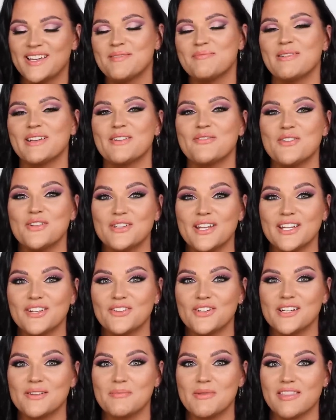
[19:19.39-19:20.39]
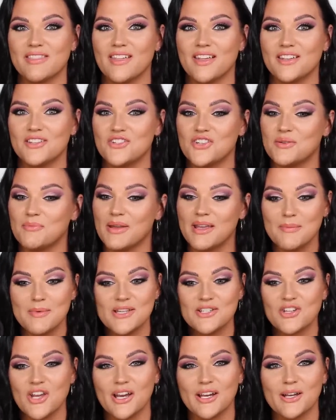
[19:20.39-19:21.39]
But if you like Greek mythology,
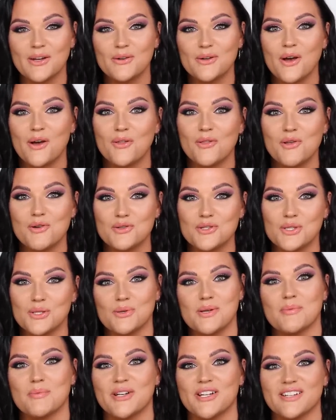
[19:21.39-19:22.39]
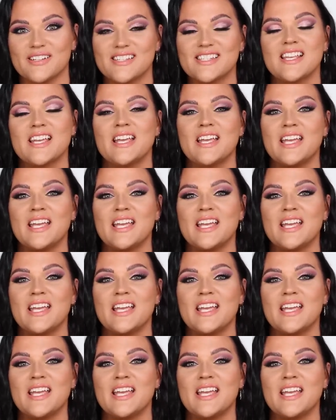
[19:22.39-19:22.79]
maybe check out all those 3 books.